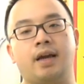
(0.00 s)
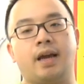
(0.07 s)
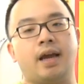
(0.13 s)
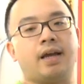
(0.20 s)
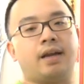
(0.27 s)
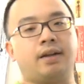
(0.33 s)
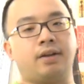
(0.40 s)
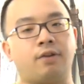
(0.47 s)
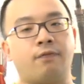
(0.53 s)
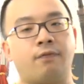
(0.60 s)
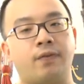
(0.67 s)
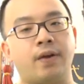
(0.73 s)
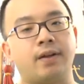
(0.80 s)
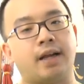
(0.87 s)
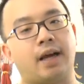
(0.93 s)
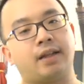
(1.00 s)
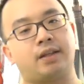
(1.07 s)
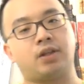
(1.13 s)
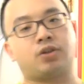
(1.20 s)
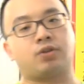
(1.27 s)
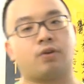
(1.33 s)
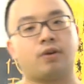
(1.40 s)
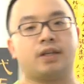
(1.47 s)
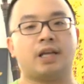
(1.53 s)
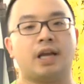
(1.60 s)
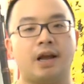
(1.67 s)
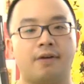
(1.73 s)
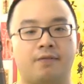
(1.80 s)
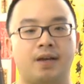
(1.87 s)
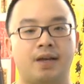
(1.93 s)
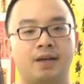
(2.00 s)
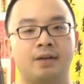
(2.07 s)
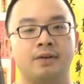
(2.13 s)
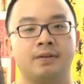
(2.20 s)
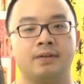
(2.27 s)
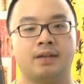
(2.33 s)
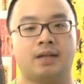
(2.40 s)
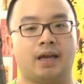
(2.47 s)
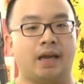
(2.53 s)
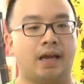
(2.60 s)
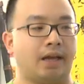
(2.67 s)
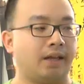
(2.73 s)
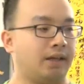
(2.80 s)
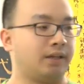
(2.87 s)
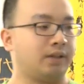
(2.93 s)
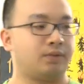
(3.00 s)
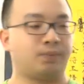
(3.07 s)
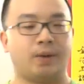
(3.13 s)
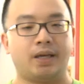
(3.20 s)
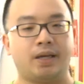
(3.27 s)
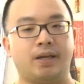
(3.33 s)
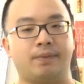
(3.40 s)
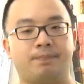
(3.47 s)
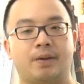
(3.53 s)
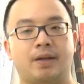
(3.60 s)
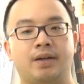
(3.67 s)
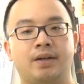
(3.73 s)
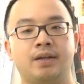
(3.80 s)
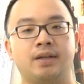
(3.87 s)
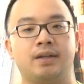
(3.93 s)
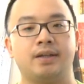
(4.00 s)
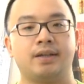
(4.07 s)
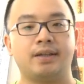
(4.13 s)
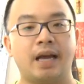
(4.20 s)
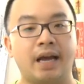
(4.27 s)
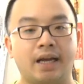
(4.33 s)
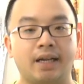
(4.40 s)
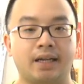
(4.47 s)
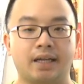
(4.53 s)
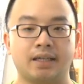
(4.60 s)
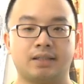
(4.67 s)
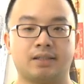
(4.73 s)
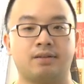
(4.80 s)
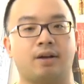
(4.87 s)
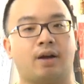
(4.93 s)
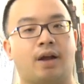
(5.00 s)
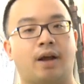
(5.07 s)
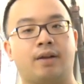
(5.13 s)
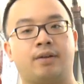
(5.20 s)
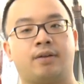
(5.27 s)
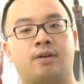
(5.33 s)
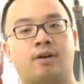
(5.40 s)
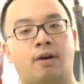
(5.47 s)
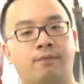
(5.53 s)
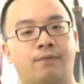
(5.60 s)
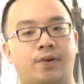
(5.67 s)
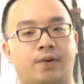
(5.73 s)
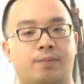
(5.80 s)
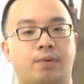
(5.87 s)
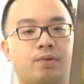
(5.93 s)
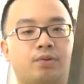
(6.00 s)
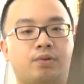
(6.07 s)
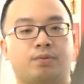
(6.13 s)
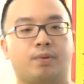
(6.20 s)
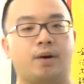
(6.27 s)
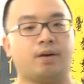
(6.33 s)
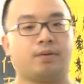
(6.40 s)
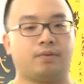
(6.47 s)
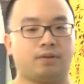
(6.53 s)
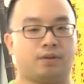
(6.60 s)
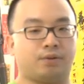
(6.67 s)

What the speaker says: And you feel that the sword is heavy and it's weighted, but then it's not uncomfortable to wield.